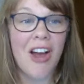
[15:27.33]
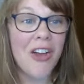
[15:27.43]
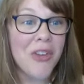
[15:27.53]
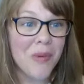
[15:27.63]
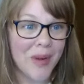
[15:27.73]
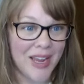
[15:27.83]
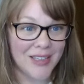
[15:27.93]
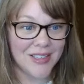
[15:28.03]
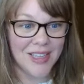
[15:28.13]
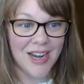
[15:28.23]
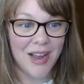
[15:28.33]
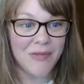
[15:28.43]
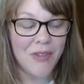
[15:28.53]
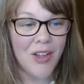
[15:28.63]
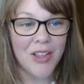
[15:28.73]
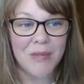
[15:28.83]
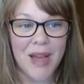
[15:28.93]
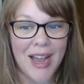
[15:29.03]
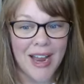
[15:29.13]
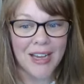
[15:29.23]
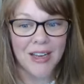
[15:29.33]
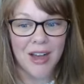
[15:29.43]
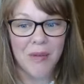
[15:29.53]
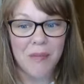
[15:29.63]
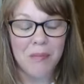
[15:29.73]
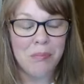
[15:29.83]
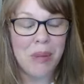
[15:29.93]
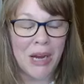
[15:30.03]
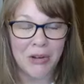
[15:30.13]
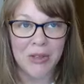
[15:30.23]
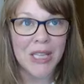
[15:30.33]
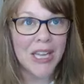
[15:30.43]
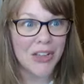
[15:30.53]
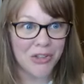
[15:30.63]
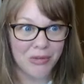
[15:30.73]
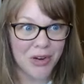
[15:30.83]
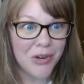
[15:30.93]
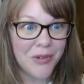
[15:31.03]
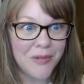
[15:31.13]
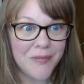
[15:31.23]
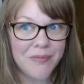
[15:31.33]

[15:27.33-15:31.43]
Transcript: other ways that I'm falling behind come barreling through.